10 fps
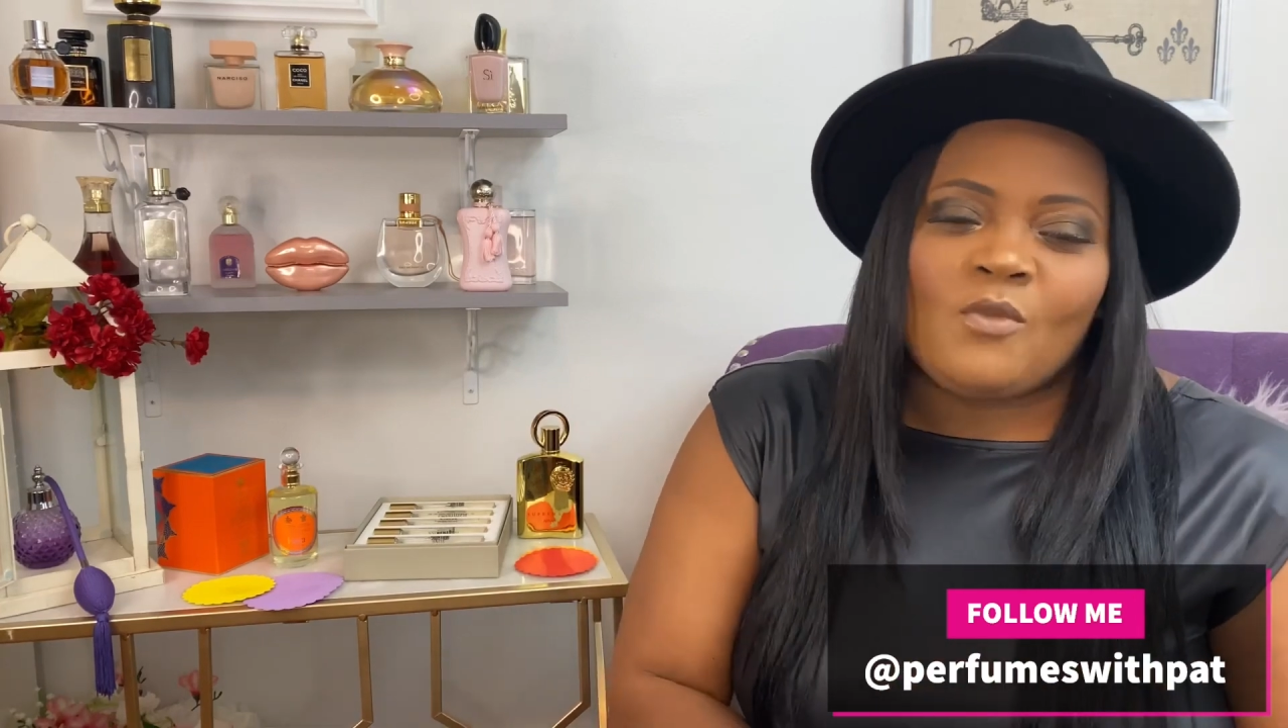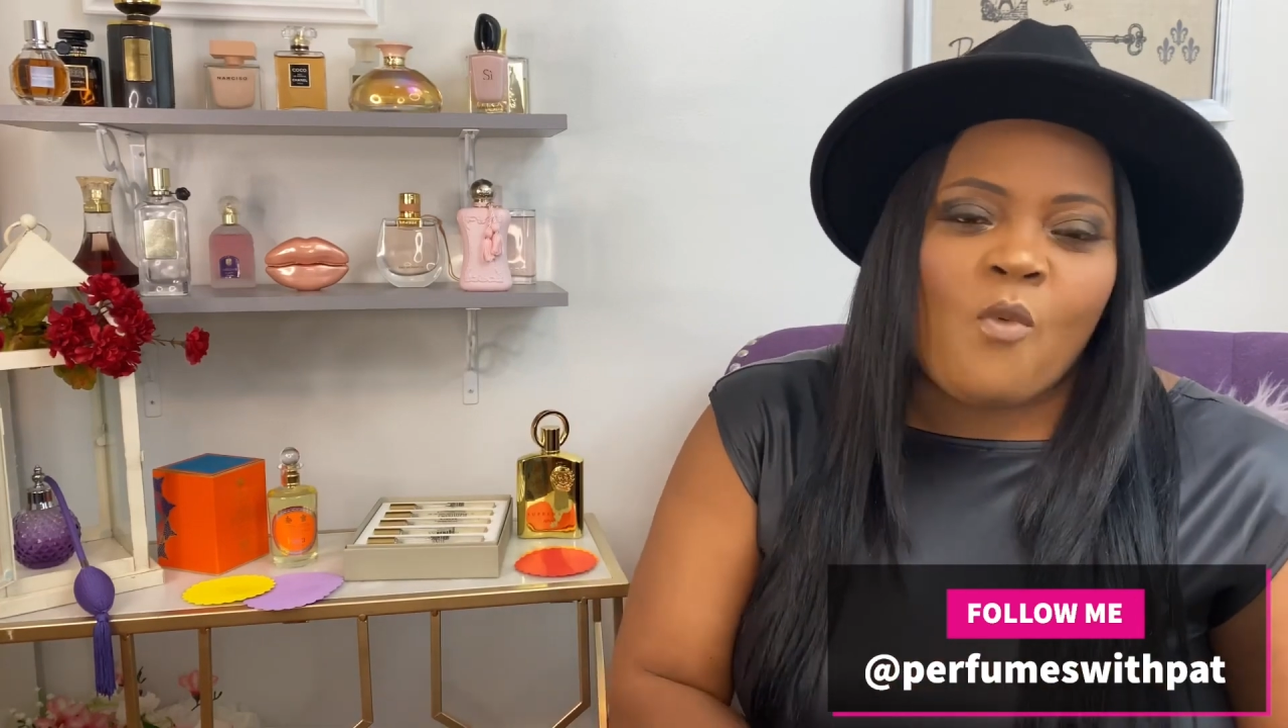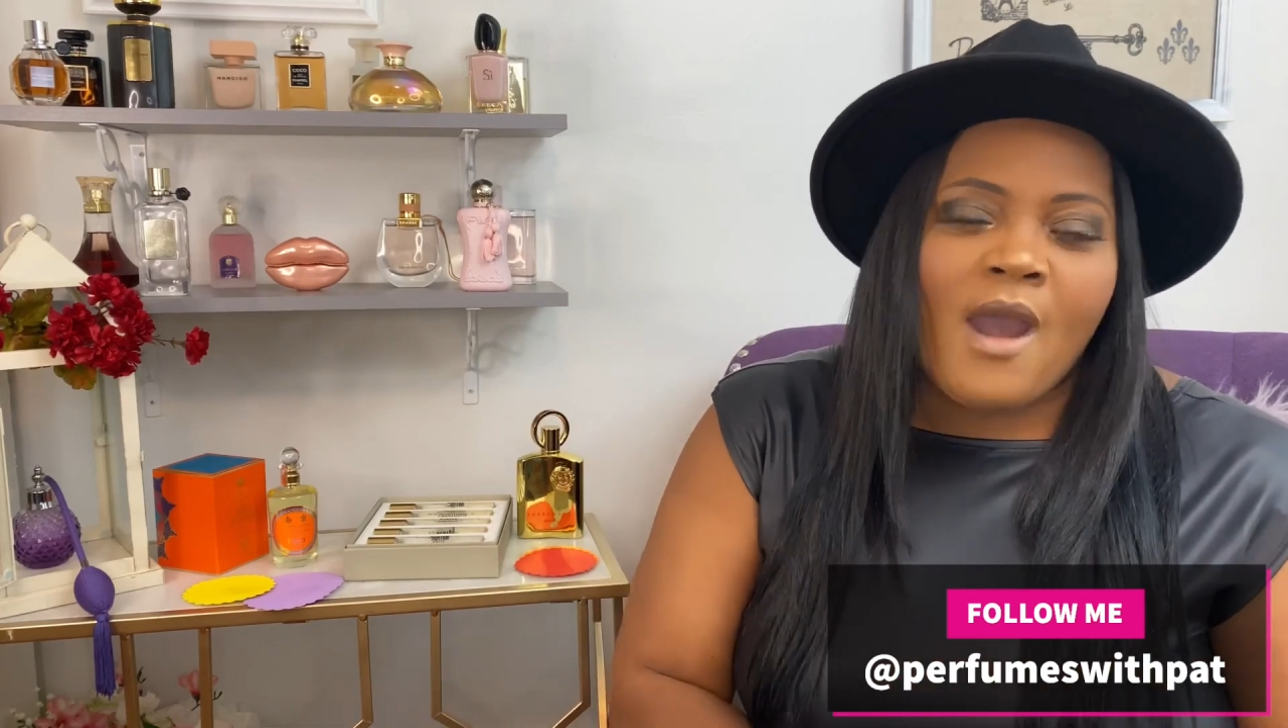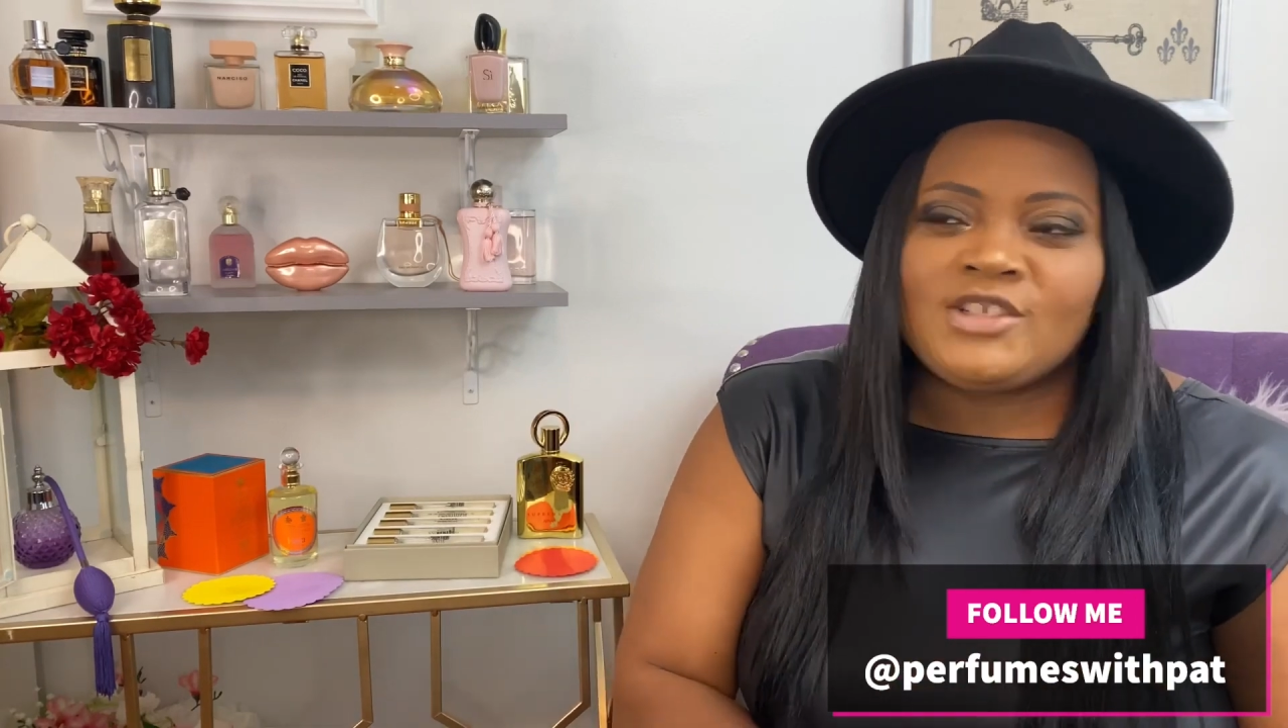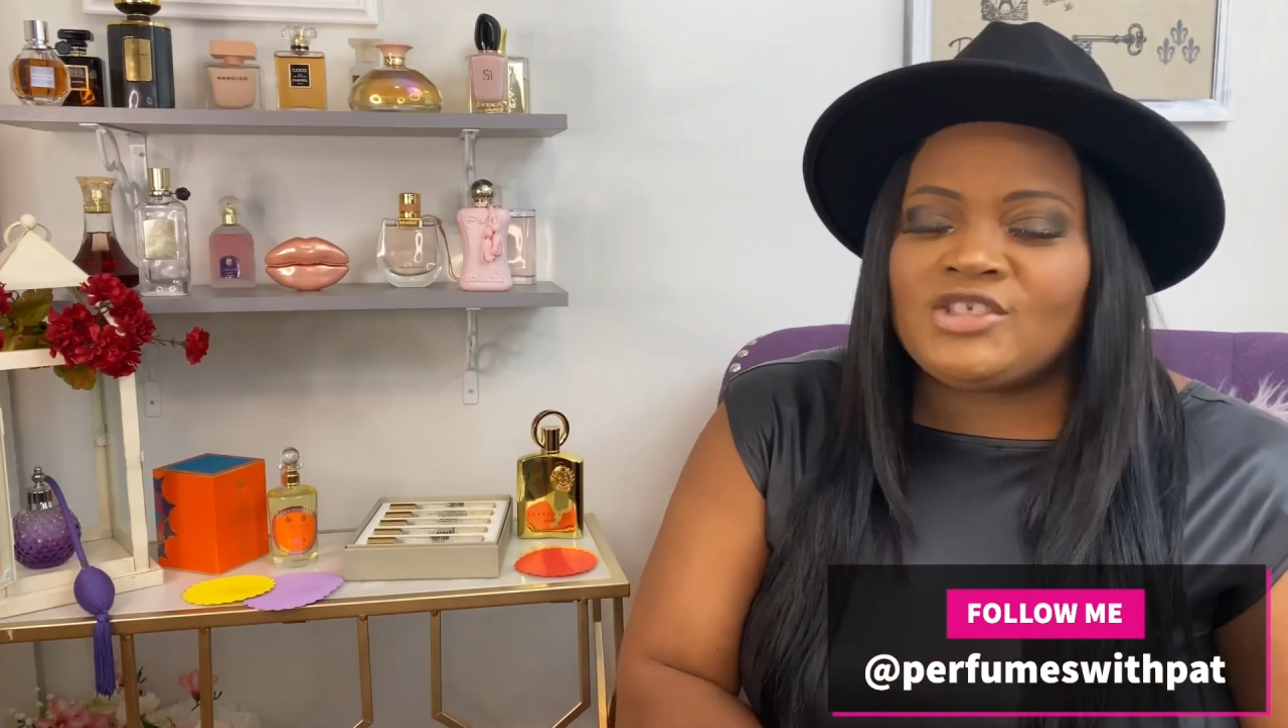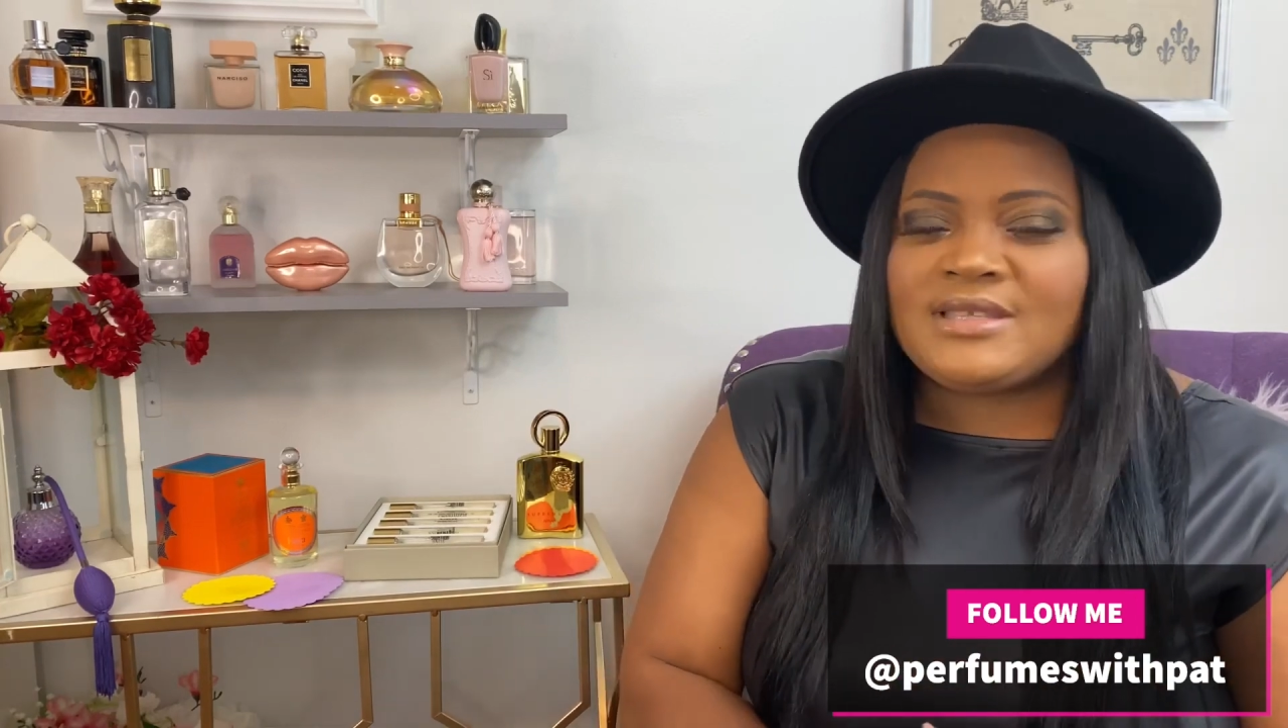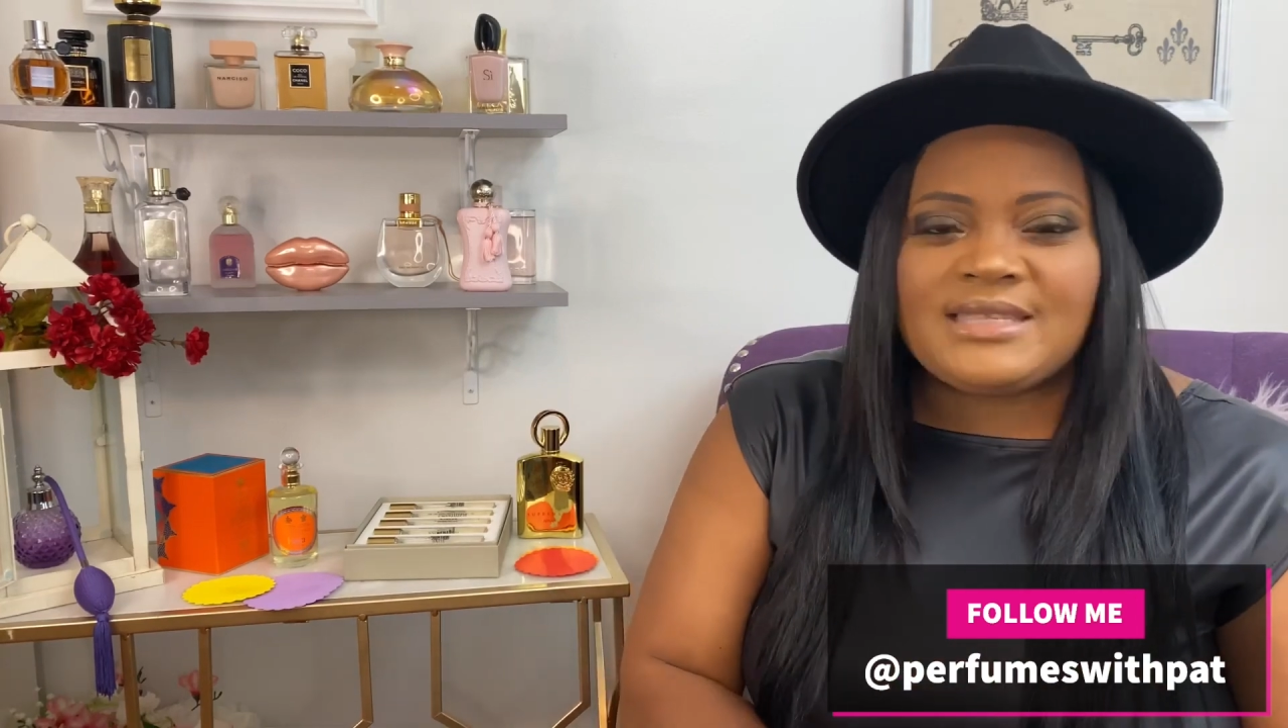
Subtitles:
watch this